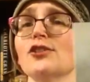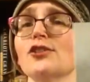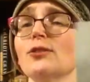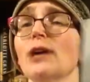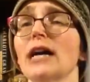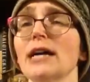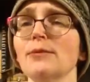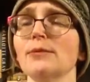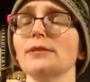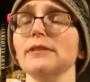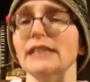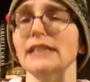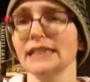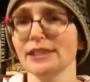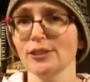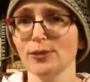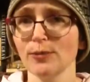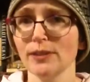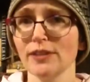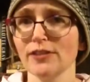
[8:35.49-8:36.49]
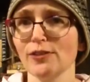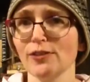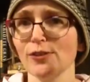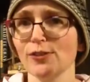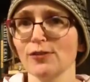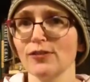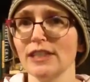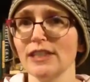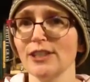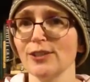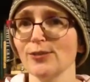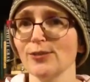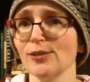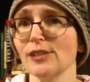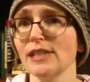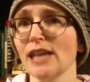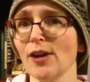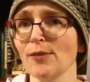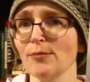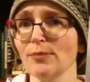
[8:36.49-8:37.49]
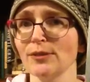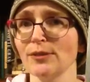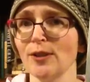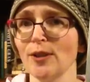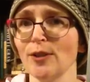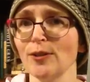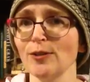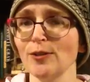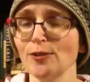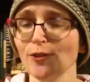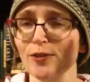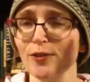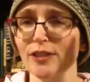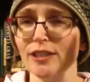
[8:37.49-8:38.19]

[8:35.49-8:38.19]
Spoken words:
So I will link to one of those videos down below so